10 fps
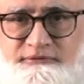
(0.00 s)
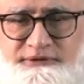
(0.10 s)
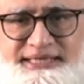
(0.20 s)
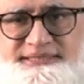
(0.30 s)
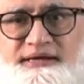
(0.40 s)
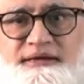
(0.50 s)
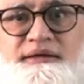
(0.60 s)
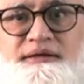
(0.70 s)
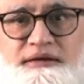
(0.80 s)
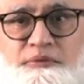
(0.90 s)
Right,
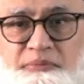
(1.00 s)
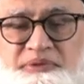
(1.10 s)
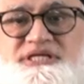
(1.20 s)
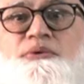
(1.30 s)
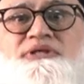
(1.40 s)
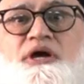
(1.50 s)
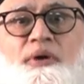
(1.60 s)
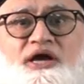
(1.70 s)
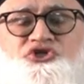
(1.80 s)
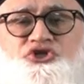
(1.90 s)
we're busy with a
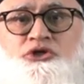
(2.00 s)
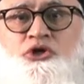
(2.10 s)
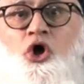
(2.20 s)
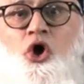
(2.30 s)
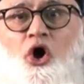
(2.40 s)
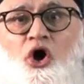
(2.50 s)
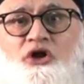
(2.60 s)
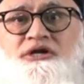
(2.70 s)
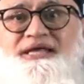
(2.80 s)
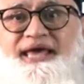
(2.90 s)
question
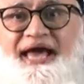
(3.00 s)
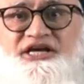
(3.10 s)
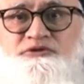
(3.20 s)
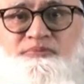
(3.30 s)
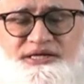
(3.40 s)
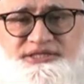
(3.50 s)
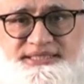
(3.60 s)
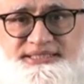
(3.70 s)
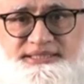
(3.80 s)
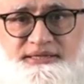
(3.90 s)
on cash
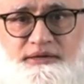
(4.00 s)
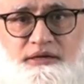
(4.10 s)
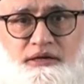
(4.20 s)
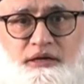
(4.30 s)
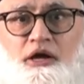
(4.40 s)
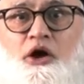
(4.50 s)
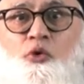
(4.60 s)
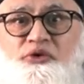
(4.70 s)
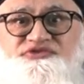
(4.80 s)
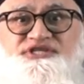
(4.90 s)
budgets.
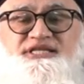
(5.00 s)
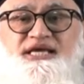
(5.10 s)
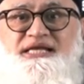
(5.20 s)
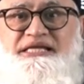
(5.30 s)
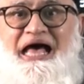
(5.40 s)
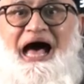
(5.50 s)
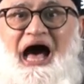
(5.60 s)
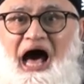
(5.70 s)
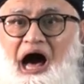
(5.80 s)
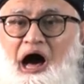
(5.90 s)
We've seen
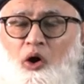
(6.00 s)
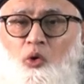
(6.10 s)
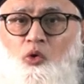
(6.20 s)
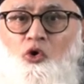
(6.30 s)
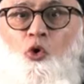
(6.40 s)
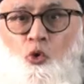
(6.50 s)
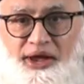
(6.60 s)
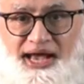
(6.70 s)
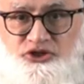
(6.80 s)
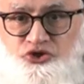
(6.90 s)
how
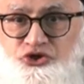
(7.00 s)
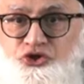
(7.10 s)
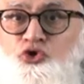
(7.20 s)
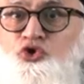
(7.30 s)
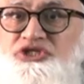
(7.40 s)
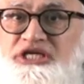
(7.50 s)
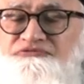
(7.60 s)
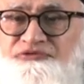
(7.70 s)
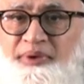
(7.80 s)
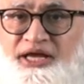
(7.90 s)
we had to use
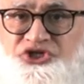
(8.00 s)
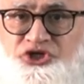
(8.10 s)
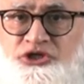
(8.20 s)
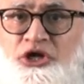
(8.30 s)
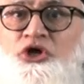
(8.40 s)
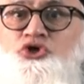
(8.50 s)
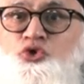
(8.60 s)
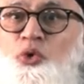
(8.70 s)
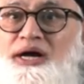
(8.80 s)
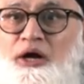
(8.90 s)
information
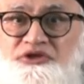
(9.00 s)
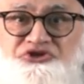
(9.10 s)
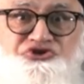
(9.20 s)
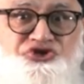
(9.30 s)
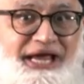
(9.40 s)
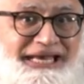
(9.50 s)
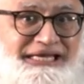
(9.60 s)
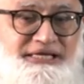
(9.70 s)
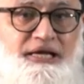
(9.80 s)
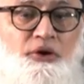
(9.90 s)
to work out the
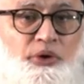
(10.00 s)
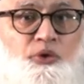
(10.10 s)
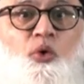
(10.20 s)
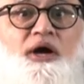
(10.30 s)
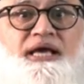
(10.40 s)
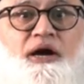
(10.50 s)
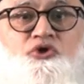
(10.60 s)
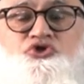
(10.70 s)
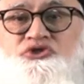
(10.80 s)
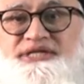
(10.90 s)
trend when working
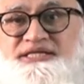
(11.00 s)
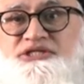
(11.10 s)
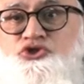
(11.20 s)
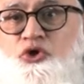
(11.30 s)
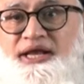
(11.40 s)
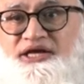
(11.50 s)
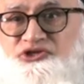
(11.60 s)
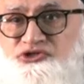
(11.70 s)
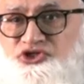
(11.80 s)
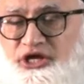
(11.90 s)
out your debtors
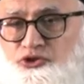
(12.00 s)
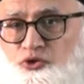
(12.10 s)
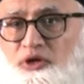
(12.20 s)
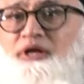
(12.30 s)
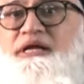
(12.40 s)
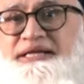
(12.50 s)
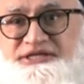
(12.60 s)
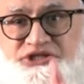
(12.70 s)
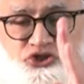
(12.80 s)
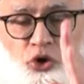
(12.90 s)
collection schedule.
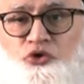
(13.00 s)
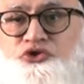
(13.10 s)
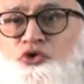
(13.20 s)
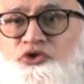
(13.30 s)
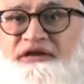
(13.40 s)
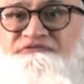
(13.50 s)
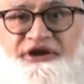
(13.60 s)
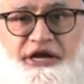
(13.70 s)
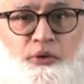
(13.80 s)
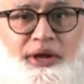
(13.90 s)
Let's just go through that
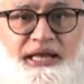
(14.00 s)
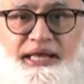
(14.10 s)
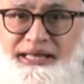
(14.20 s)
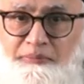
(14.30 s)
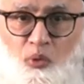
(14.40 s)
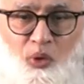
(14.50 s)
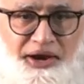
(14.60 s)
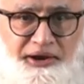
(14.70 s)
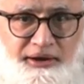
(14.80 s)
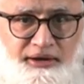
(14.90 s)
very quickly. Number
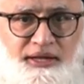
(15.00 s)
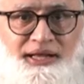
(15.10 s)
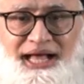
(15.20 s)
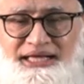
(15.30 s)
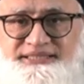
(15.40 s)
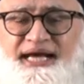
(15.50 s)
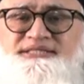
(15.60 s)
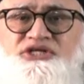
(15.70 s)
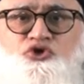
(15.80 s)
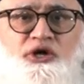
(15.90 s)
one, a
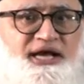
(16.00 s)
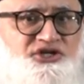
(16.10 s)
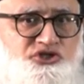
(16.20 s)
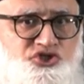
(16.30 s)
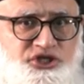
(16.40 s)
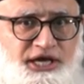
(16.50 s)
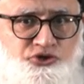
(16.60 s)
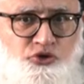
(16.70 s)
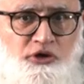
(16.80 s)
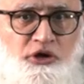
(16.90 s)
debtors collection
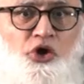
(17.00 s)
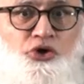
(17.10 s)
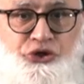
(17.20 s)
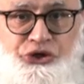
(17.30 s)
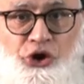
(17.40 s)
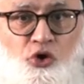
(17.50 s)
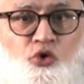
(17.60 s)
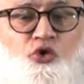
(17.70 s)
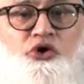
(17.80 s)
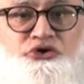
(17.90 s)
schedule, you
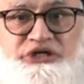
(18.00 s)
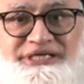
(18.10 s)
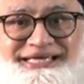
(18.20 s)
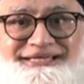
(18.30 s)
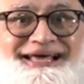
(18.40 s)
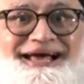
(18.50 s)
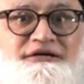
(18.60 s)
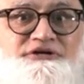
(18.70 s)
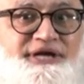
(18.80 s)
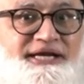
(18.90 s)
know you need
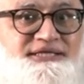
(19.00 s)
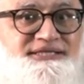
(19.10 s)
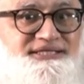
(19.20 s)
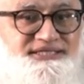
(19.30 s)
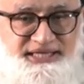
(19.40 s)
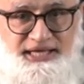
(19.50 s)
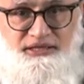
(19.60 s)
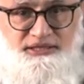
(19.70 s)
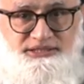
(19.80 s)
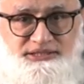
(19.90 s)
credit
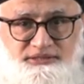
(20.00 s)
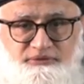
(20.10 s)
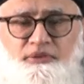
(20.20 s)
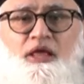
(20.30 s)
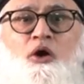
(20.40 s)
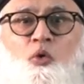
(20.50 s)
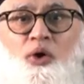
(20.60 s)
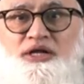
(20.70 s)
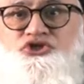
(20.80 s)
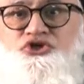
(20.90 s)
sales.
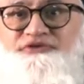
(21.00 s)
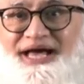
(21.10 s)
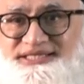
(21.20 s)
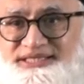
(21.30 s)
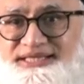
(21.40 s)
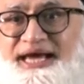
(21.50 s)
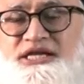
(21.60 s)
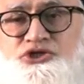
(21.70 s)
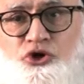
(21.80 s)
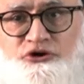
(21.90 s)
Once you've
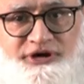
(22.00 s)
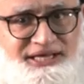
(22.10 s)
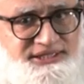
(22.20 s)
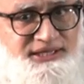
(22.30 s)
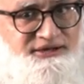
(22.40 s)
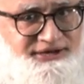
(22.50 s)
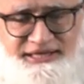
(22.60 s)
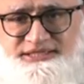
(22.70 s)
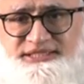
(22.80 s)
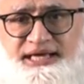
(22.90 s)
ascertained your
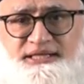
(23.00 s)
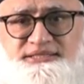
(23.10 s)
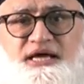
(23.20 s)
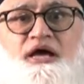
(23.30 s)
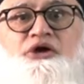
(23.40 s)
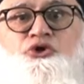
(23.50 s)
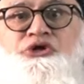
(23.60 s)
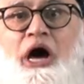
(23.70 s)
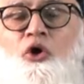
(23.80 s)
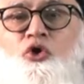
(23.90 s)
credit sales, you
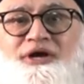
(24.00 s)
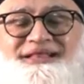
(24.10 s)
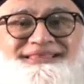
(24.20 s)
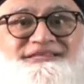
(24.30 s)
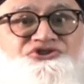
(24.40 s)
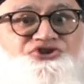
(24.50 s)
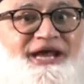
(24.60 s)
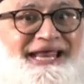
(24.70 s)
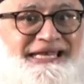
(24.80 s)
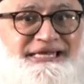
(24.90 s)
now look at the
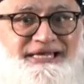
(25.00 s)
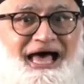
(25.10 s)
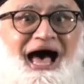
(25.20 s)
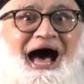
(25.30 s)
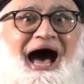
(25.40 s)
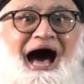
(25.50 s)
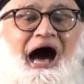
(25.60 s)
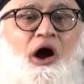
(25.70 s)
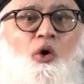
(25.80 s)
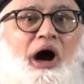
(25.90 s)
trend.
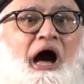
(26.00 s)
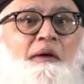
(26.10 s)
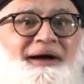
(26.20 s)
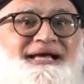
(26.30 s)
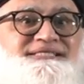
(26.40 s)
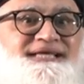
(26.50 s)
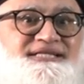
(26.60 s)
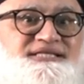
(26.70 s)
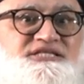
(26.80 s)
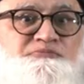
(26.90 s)
How are my
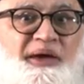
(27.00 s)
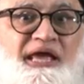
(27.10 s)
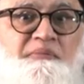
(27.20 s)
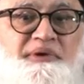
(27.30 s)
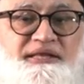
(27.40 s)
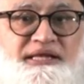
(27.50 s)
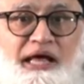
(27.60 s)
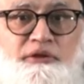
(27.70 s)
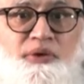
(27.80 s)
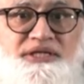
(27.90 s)
debtors paying me? In
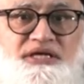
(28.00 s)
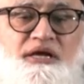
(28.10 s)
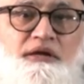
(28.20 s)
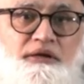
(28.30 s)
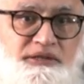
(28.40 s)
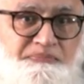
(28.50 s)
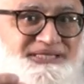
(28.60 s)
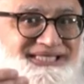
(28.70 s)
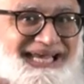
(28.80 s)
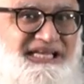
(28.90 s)
other words, the
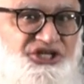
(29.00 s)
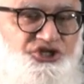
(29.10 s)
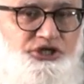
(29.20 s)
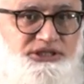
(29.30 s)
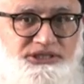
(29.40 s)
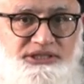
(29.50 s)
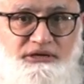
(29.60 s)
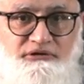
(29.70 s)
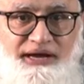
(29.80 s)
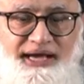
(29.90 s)
percentages,
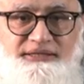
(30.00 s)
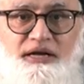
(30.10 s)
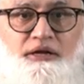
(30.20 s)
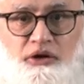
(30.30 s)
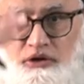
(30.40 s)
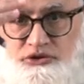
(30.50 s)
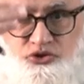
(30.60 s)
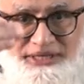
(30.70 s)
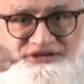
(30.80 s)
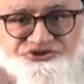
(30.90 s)
right? So
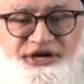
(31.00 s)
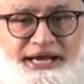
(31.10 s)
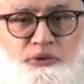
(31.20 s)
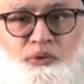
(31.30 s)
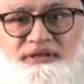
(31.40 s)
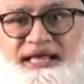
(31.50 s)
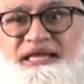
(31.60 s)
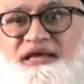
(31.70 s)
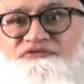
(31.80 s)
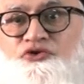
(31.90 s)
that trend will then
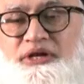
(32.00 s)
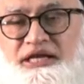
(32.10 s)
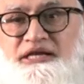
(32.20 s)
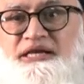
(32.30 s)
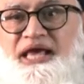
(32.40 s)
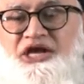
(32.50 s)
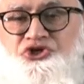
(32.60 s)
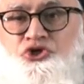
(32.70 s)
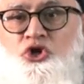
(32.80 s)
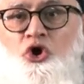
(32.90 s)
give you an
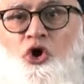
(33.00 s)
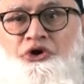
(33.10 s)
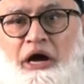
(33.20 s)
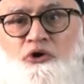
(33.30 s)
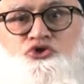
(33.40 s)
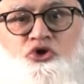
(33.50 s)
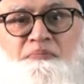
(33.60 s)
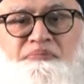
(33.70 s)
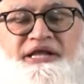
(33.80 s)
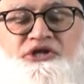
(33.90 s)
indication on how to
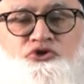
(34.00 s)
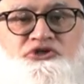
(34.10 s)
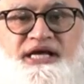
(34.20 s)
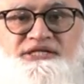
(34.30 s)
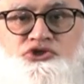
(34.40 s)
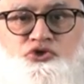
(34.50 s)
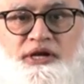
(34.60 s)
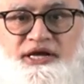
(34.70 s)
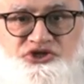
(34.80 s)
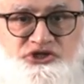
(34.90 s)
complete your debtors
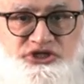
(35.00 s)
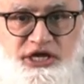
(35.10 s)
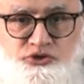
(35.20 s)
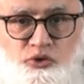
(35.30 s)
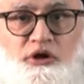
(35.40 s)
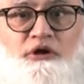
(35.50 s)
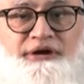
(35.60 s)
collection schedule.